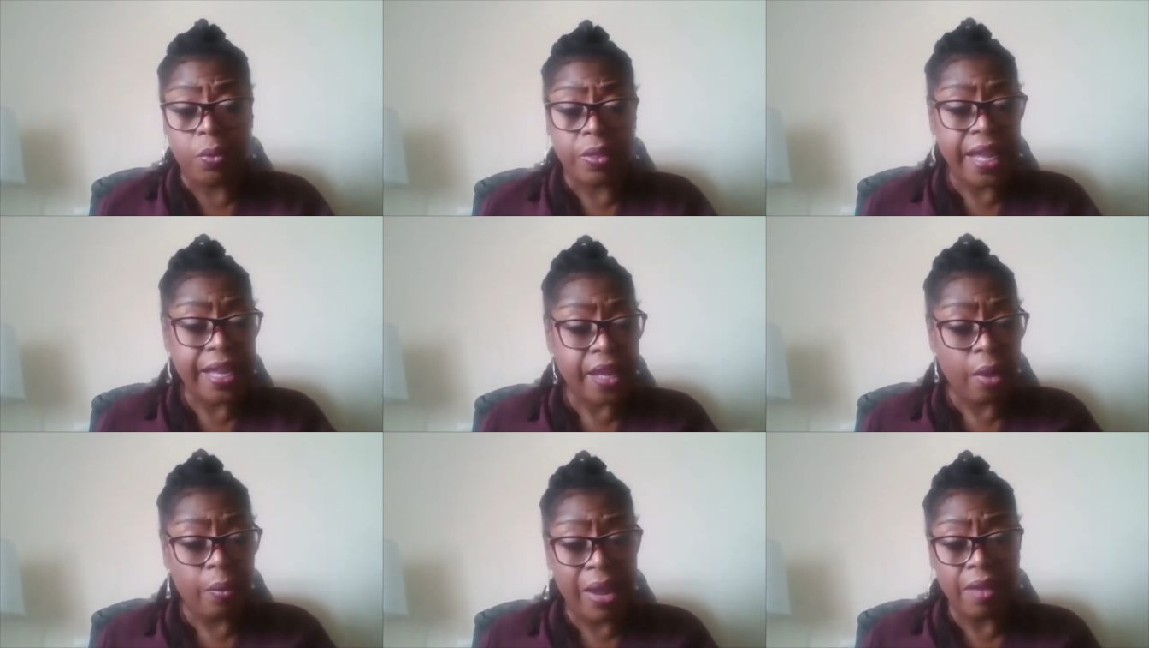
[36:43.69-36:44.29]
They
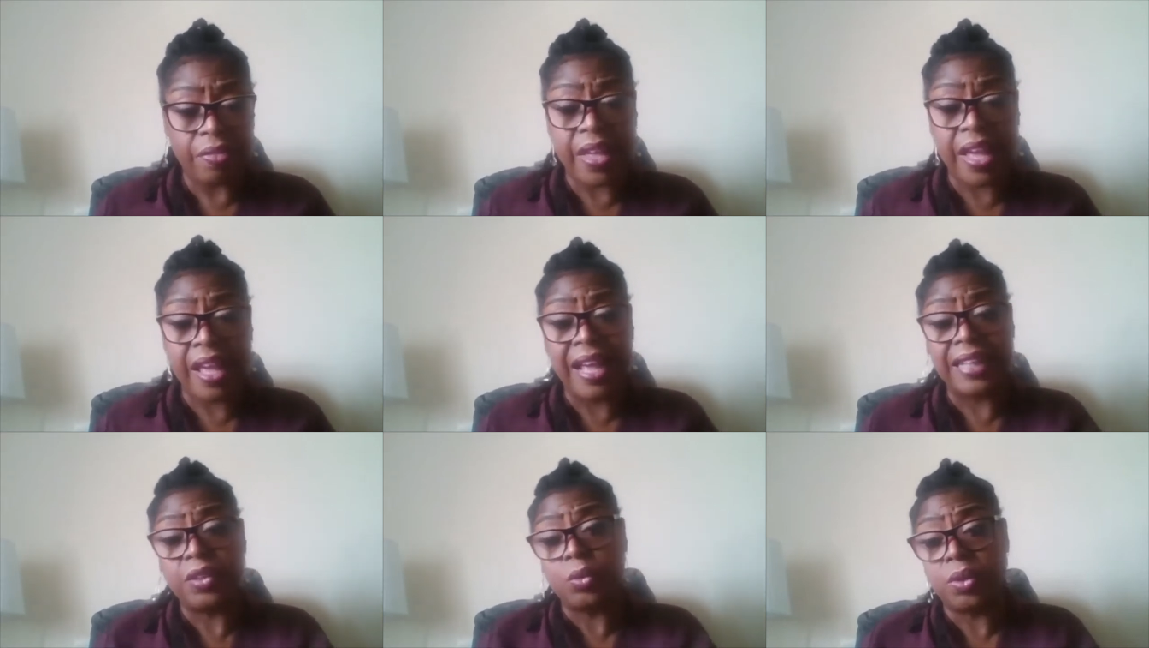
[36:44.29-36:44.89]
go out there,
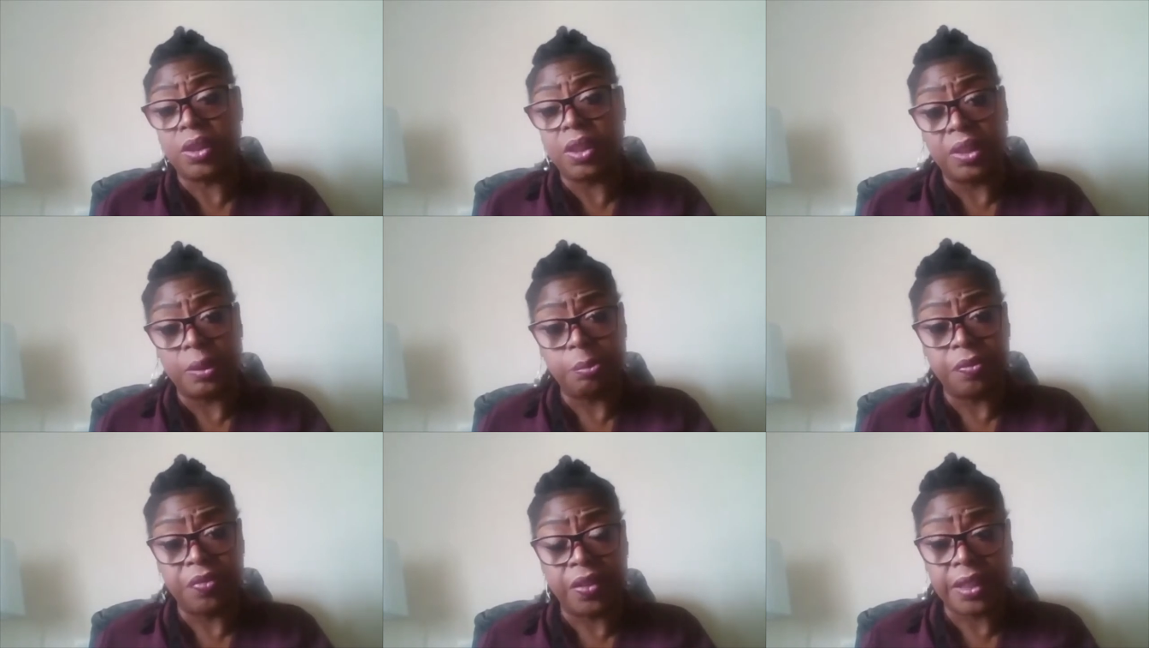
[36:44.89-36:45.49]
and also some
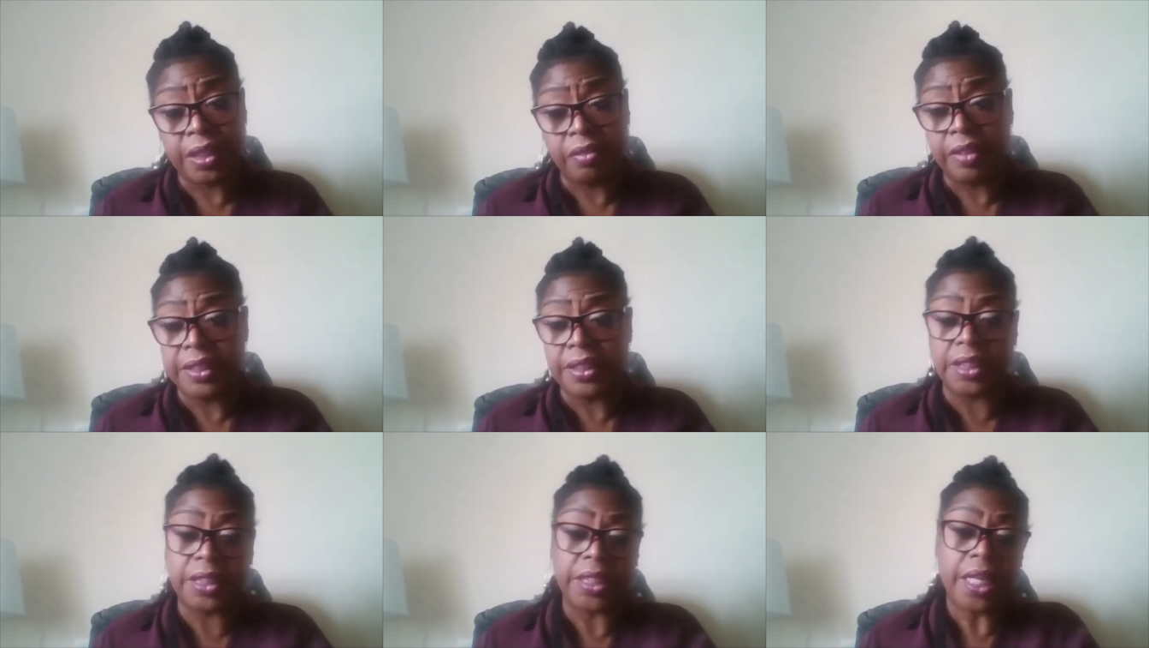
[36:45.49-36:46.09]
of our
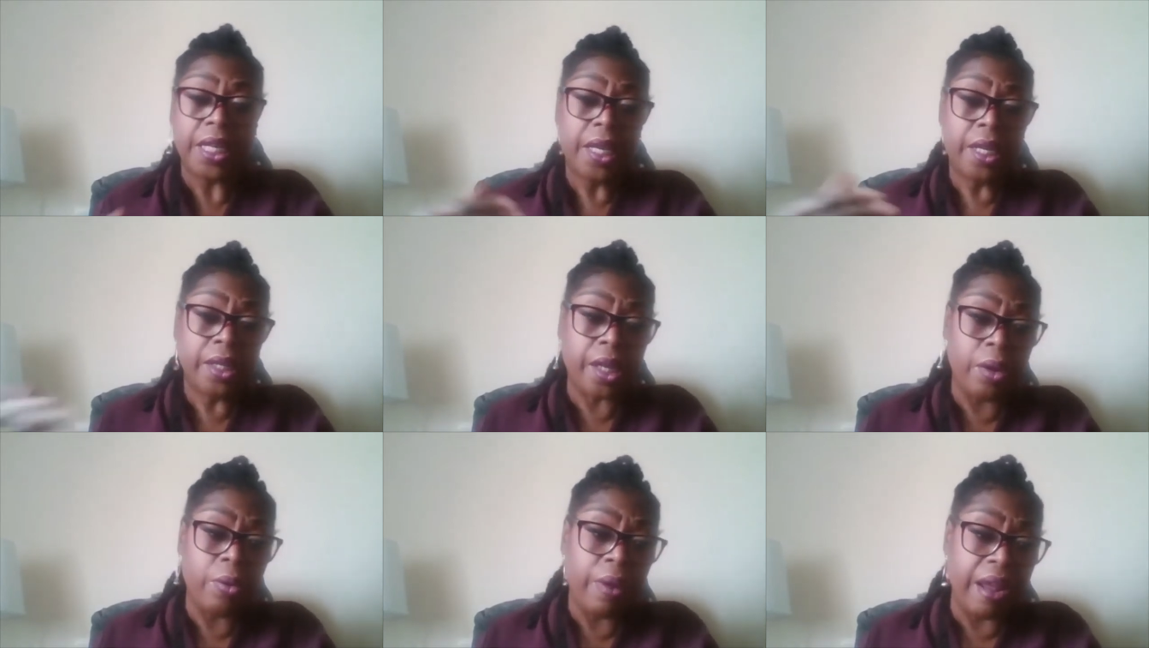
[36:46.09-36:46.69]
directors
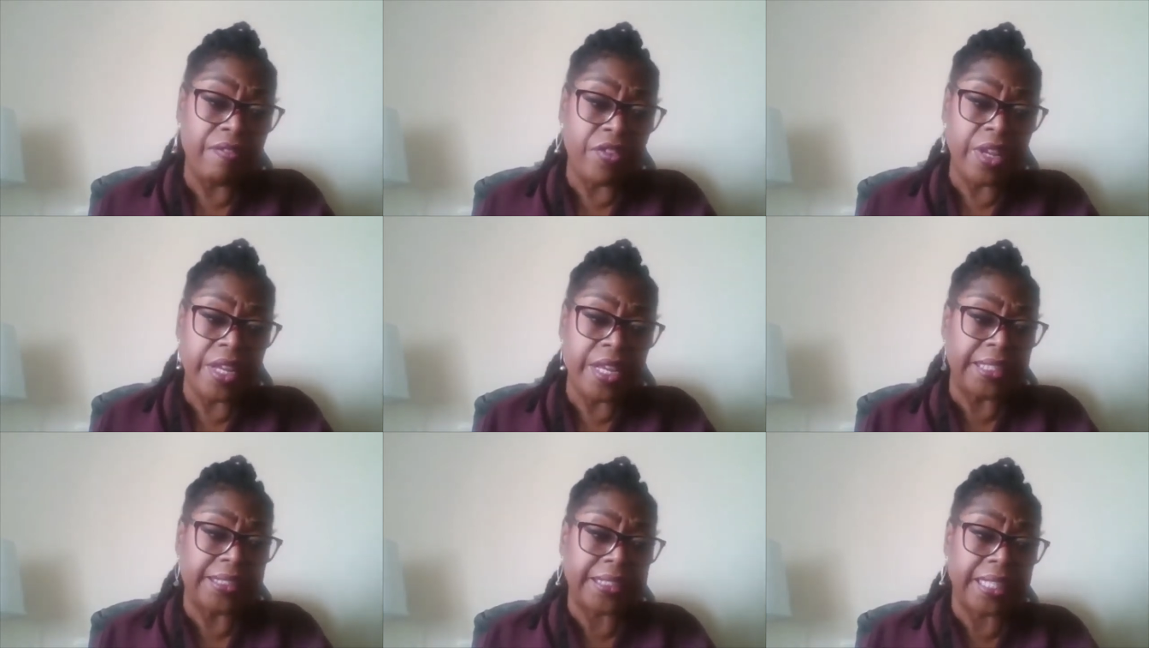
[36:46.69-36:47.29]
go every
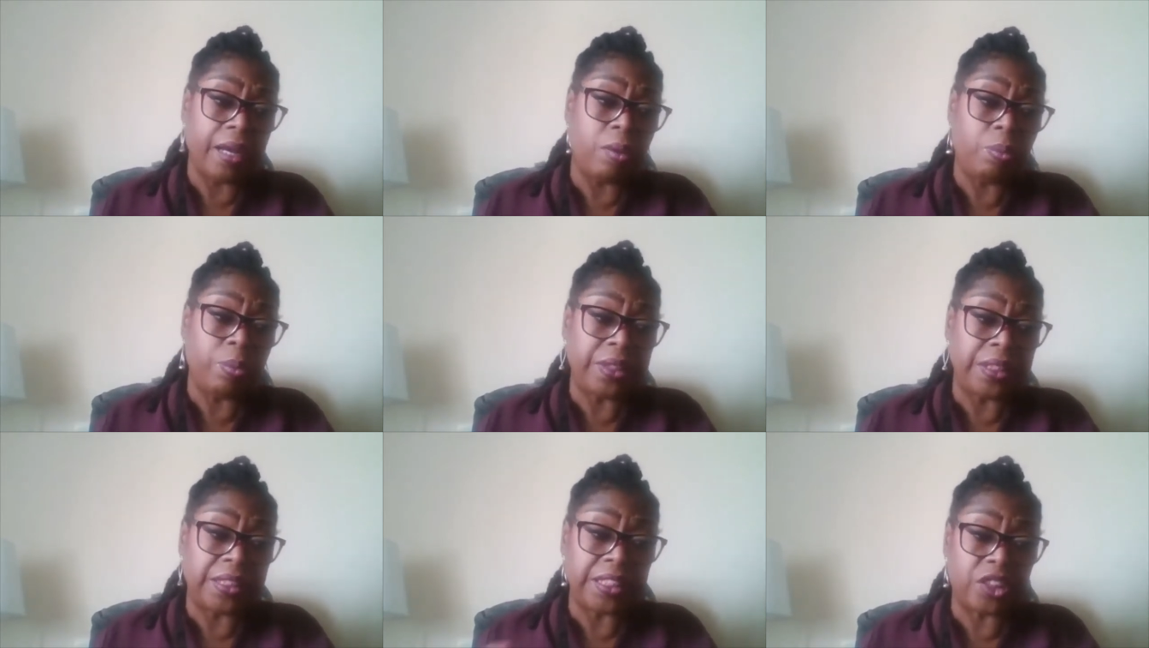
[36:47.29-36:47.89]
year to help with the
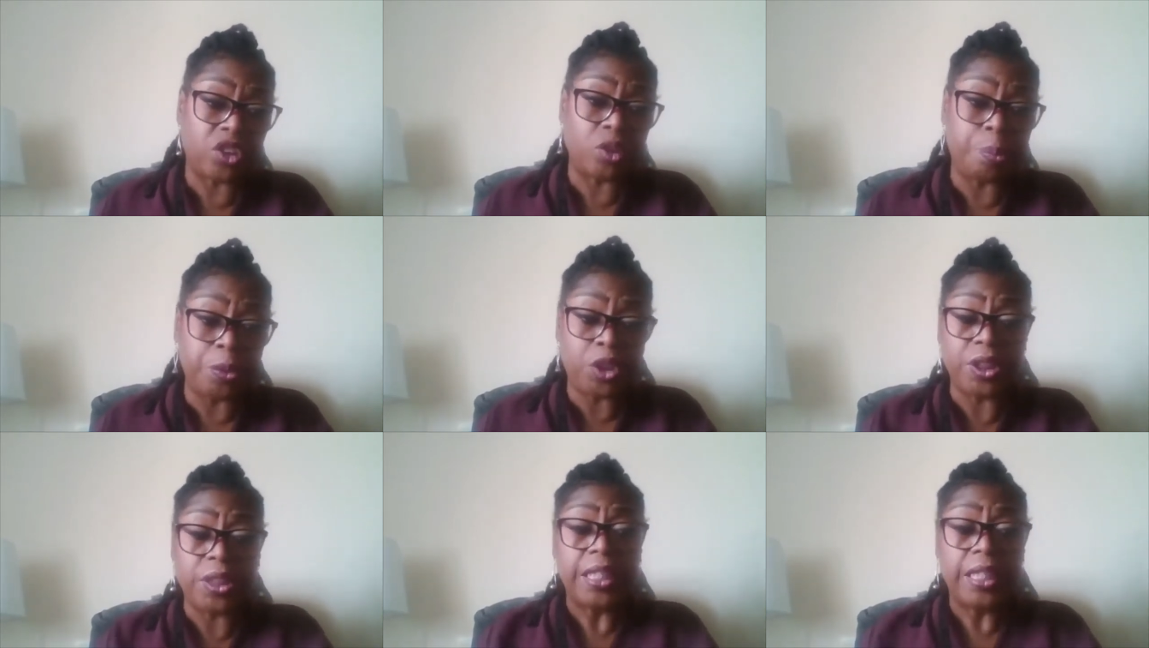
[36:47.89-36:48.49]

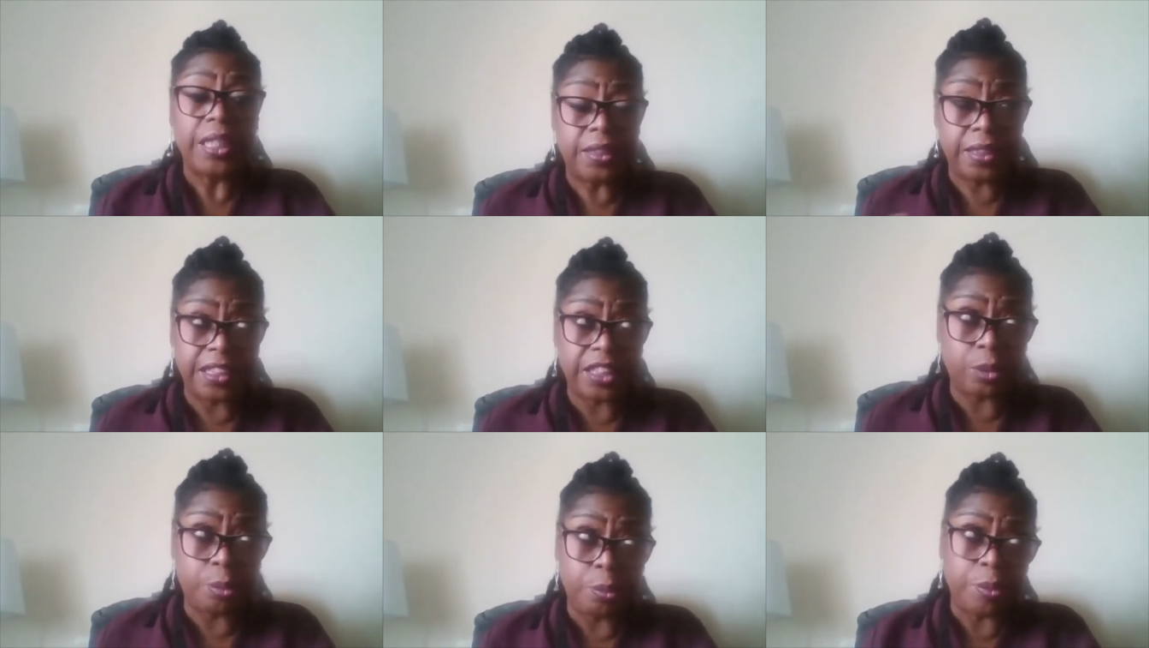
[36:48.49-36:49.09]
distribution, the
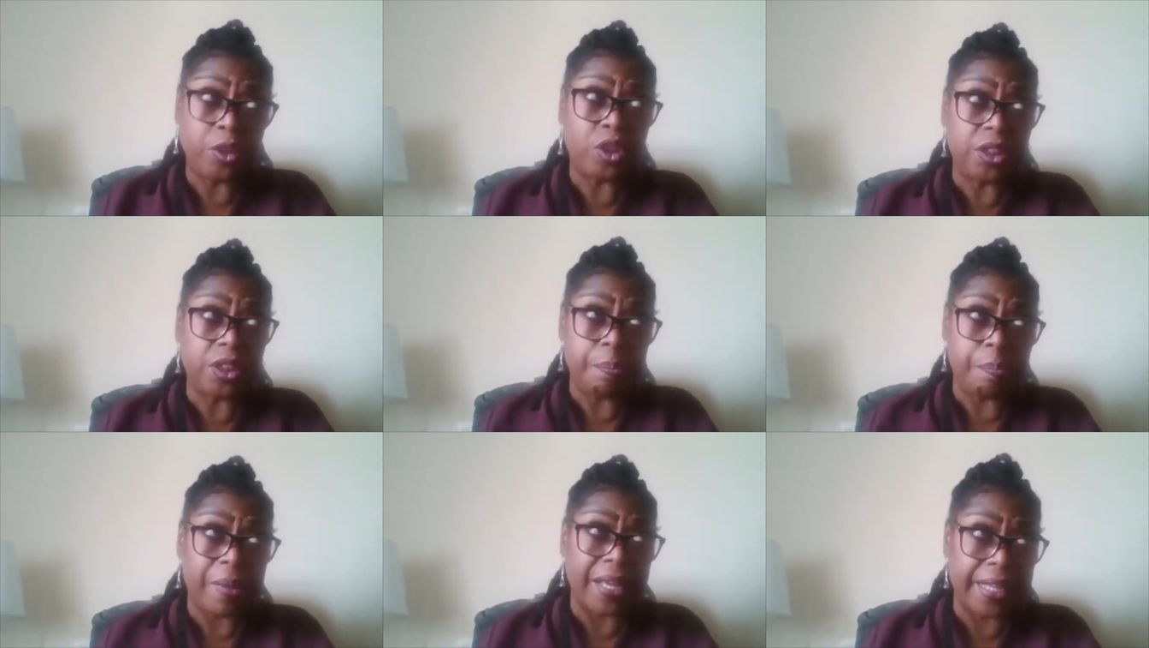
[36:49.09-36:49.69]
distribution and
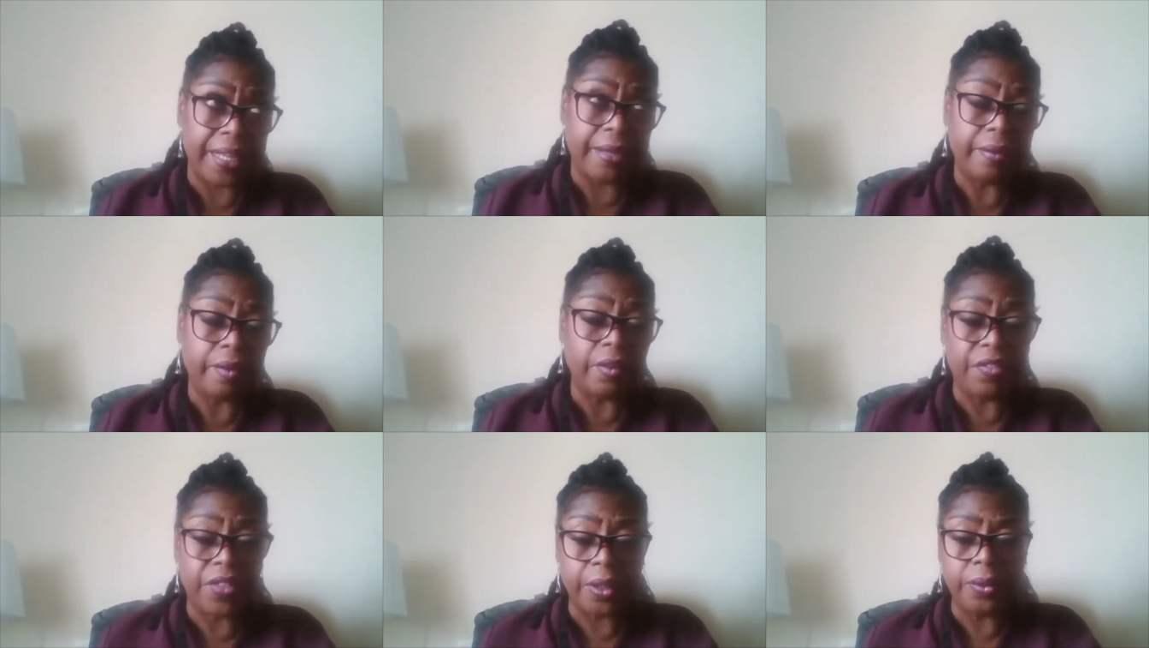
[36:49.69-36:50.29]
packing
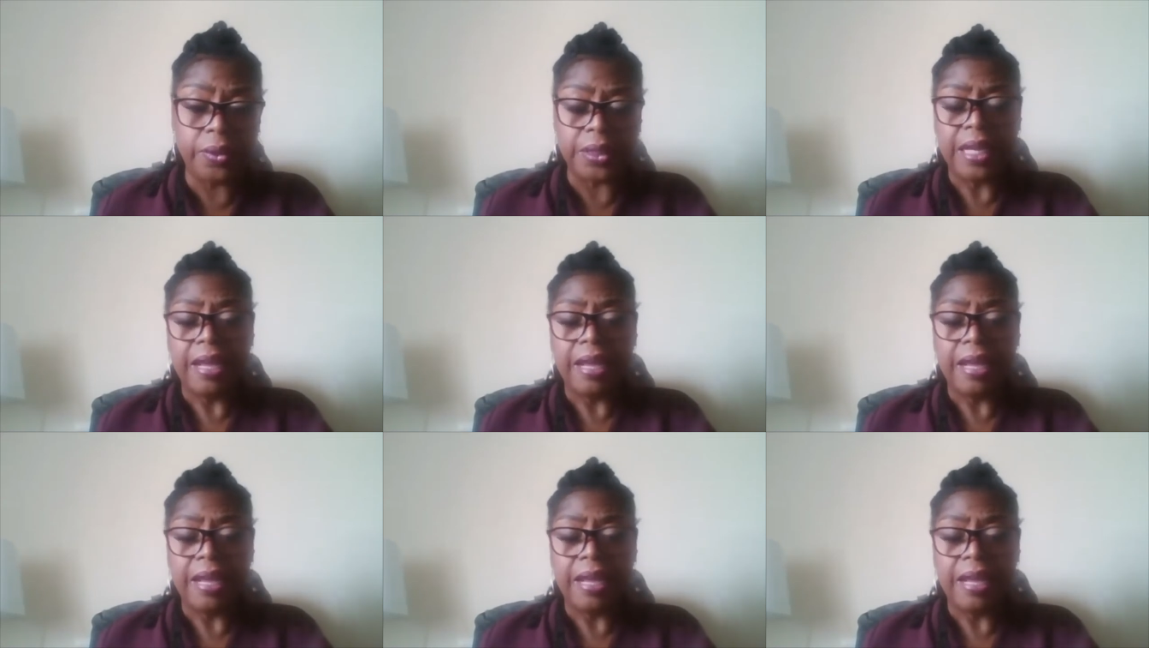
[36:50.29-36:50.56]
of those.